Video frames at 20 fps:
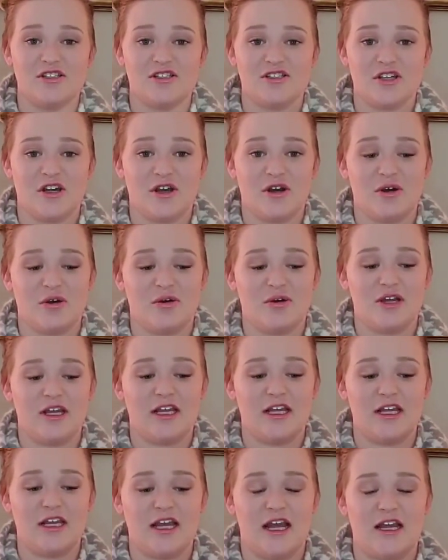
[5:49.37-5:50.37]
So
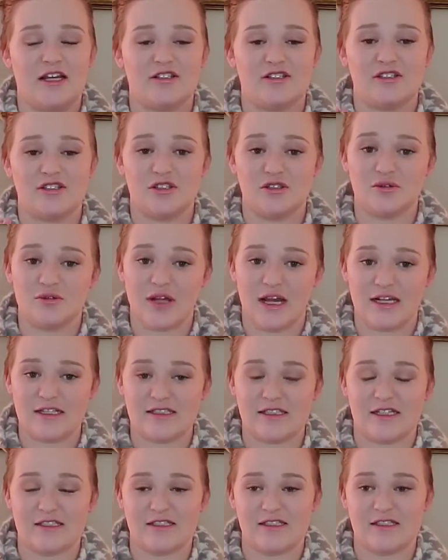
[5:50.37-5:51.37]
it has two
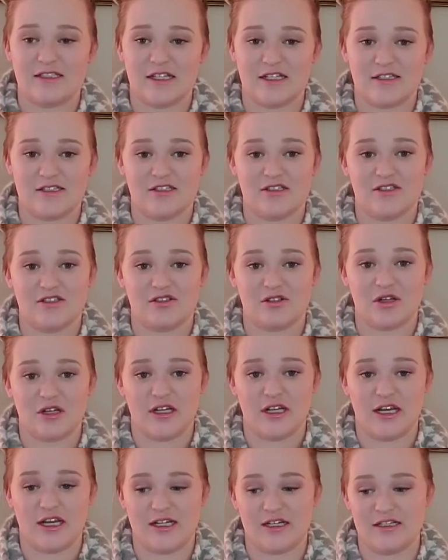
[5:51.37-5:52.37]
lines. It has
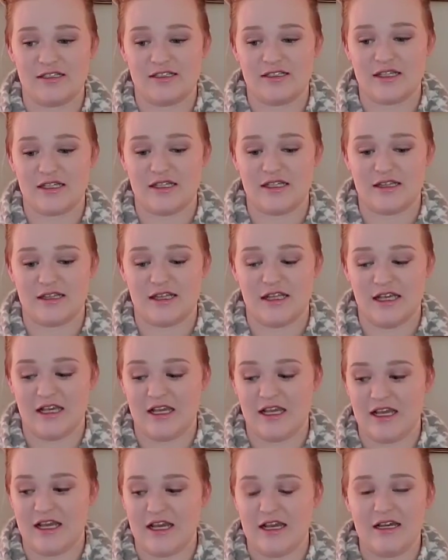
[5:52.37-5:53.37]
it has
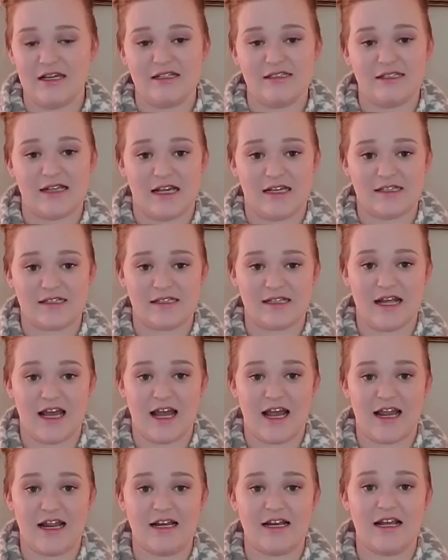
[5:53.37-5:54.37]
the test
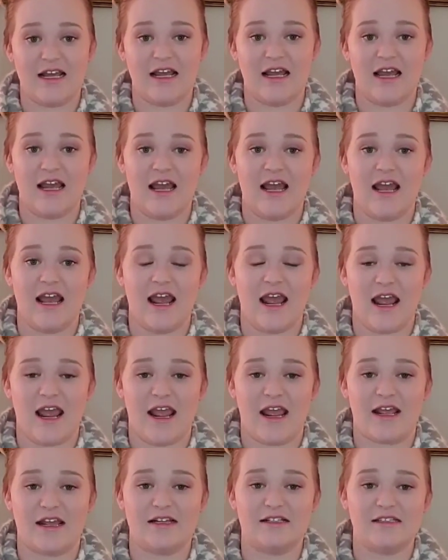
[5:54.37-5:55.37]
line
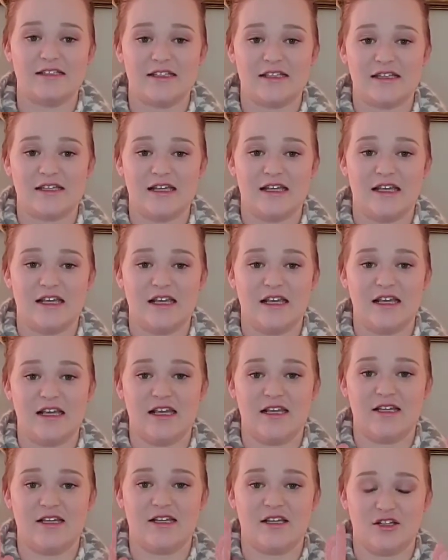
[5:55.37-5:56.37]
and
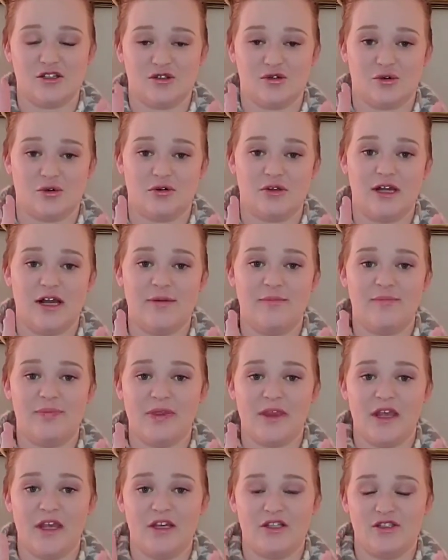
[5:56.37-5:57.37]
the control line.
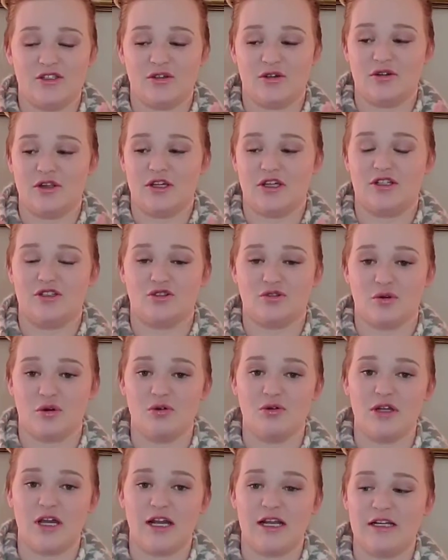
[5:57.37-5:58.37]
So the
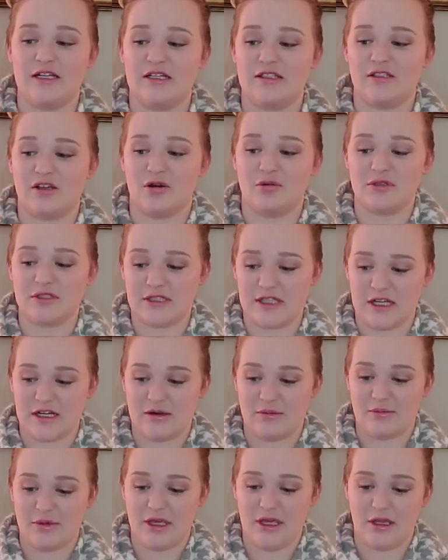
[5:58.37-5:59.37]
control line is always going
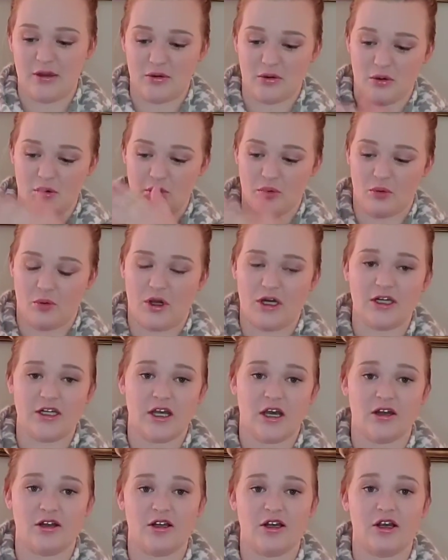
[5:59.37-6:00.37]
to be one
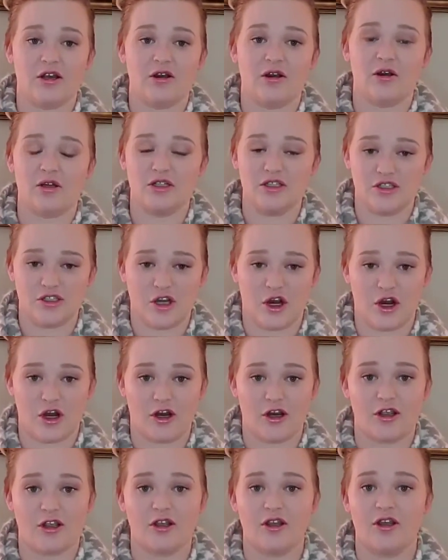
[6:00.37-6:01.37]
color,
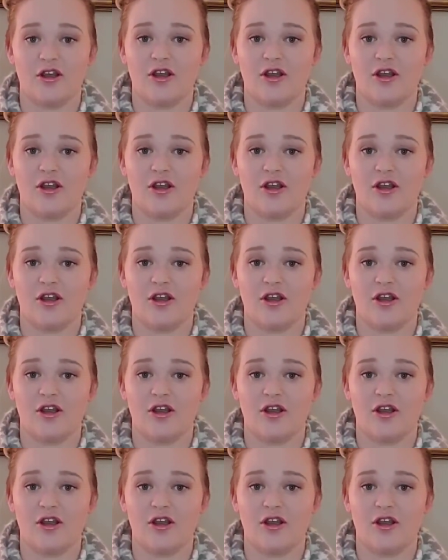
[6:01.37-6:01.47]
dark.